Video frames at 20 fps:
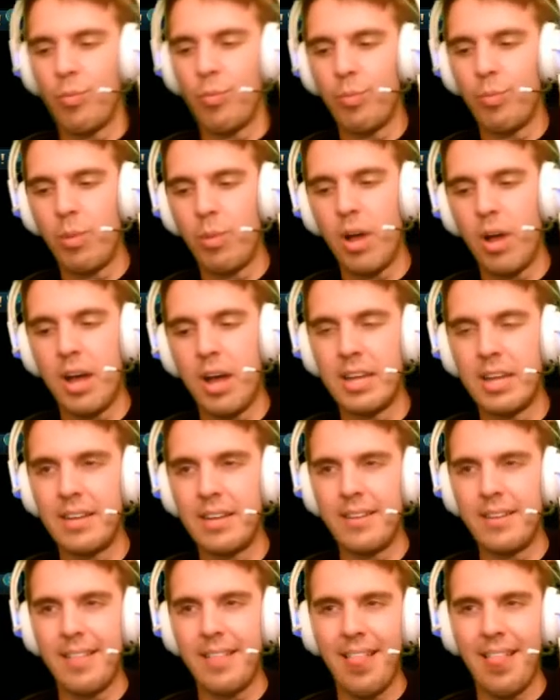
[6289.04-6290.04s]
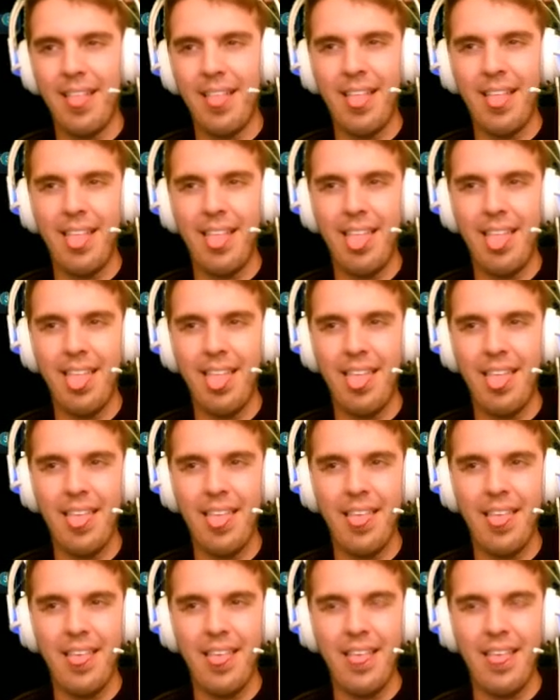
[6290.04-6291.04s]
Well, because the jungler might
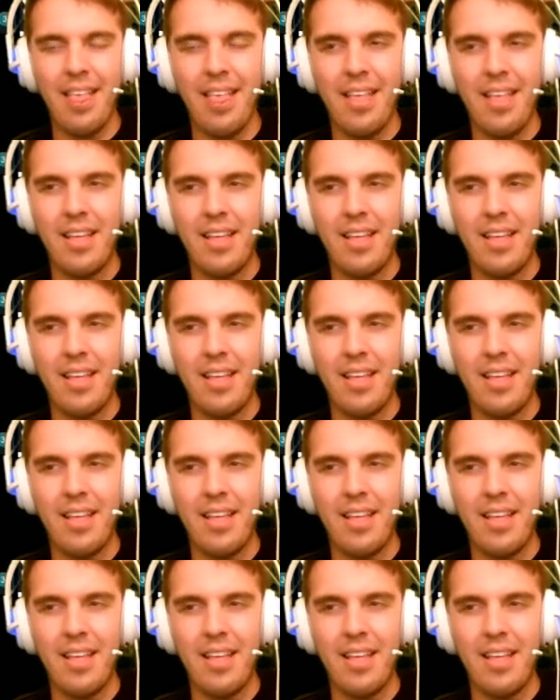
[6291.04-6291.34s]
show up.